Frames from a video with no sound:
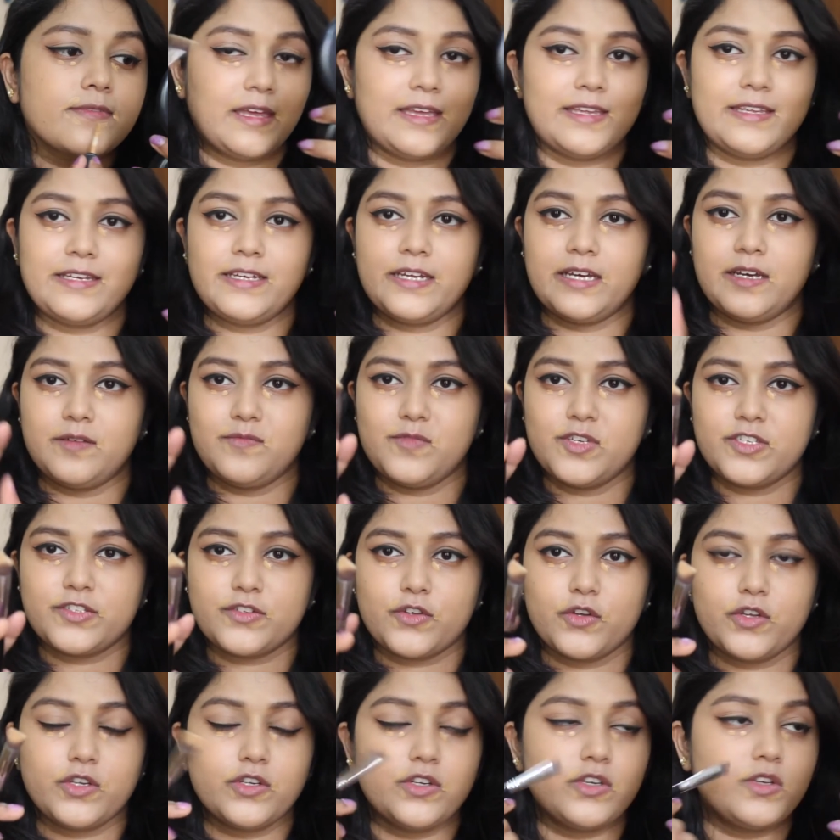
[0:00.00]
And I'm
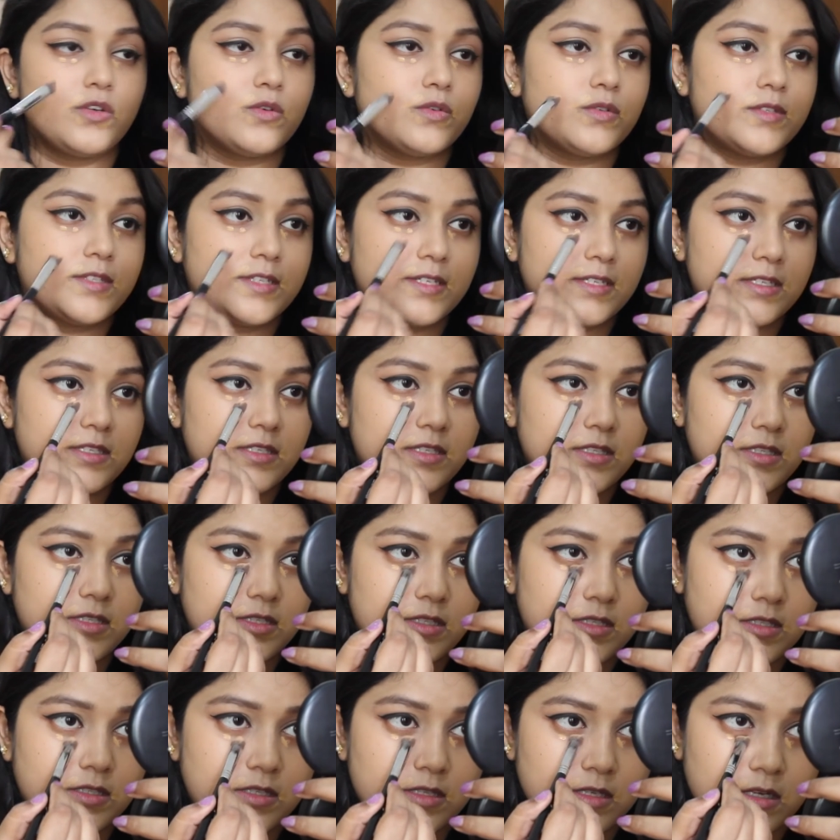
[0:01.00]
just going to use this
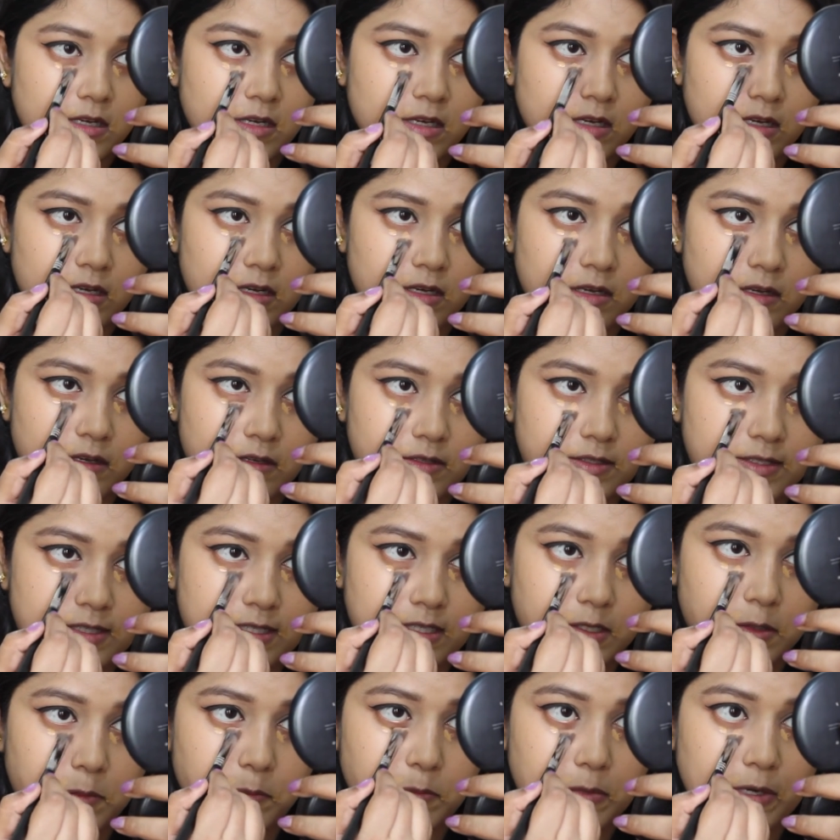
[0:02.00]

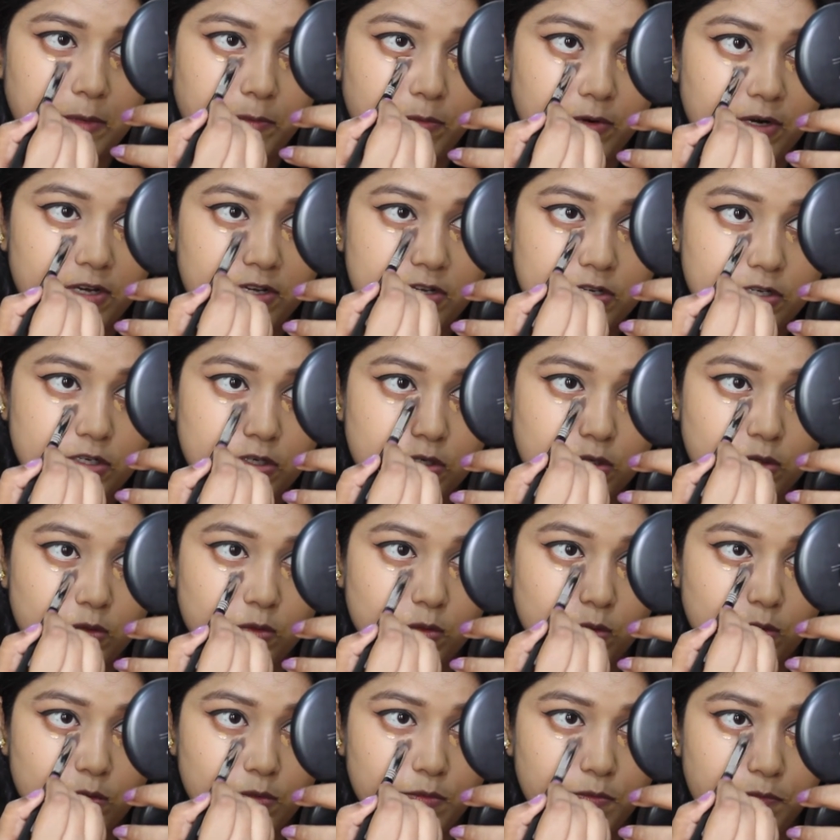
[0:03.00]
Silk Moisture Cover
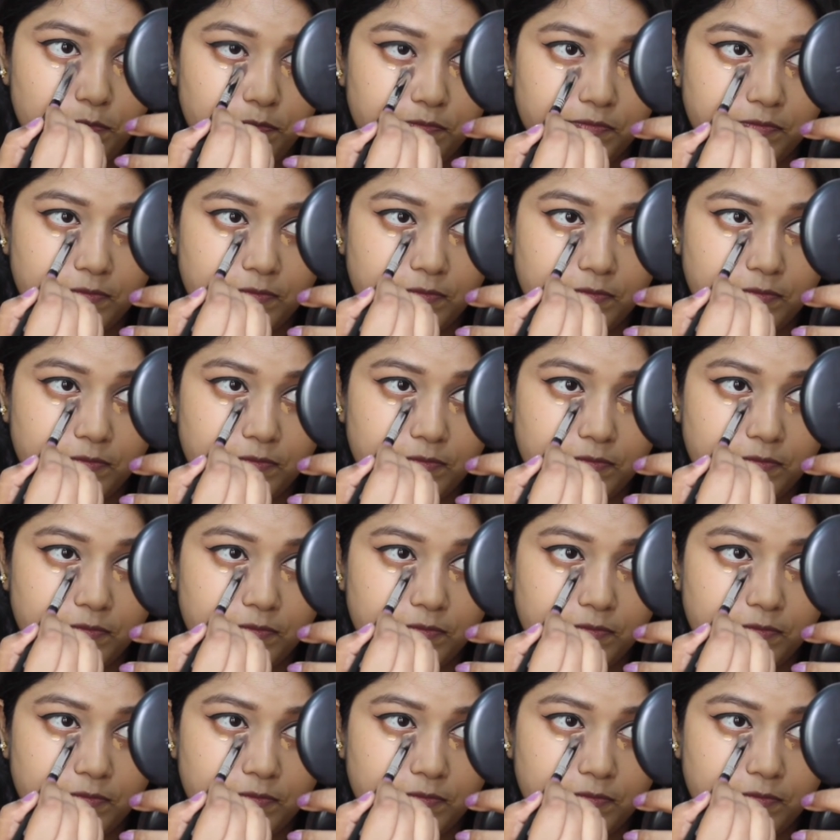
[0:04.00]
Concealer.